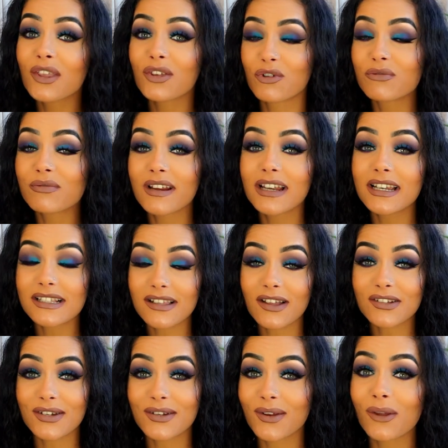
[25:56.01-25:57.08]
you'll really
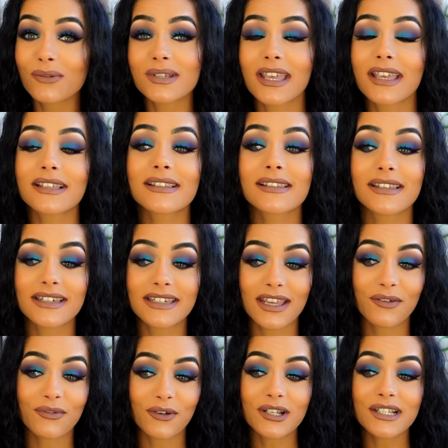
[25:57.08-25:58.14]
start to notice the
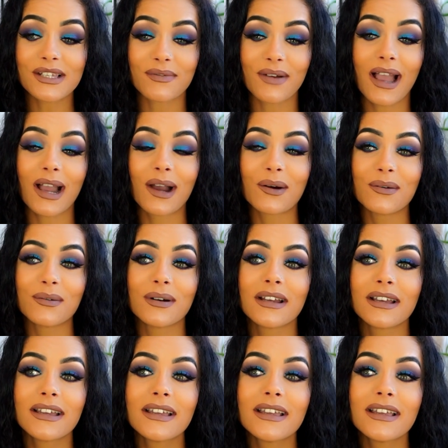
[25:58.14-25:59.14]
difference of how